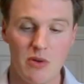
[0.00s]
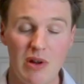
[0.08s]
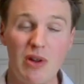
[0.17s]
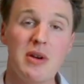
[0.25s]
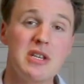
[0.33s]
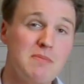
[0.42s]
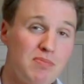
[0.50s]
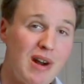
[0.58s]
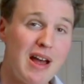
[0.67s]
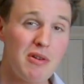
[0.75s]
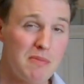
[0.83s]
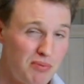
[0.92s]
We're looking to
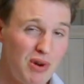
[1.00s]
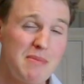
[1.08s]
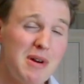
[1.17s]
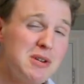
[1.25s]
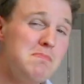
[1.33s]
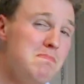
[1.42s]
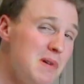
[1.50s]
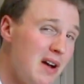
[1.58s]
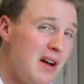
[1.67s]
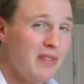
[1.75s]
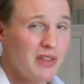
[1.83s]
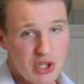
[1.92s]
brown and pretty much
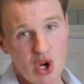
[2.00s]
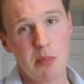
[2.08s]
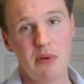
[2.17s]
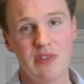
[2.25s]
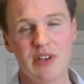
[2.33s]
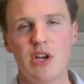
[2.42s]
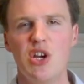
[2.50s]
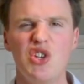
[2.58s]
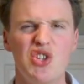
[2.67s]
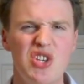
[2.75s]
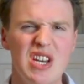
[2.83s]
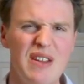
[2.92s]
burn the top of it,
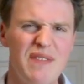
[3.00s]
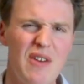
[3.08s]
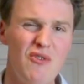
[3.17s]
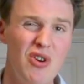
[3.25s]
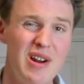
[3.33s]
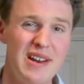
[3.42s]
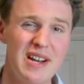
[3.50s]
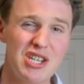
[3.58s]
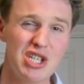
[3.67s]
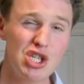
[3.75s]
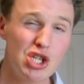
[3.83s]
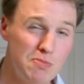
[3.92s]
just to give that really
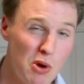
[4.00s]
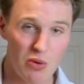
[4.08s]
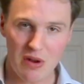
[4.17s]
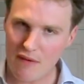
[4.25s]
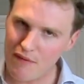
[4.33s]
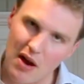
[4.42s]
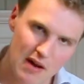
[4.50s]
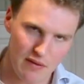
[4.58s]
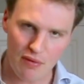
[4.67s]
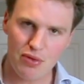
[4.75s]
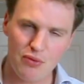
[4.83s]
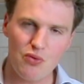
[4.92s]
nice smoky
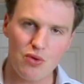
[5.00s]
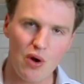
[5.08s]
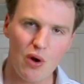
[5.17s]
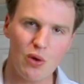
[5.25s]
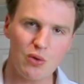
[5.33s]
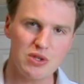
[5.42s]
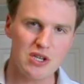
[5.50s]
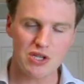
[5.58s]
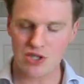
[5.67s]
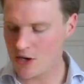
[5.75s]
flavour through the whole dish.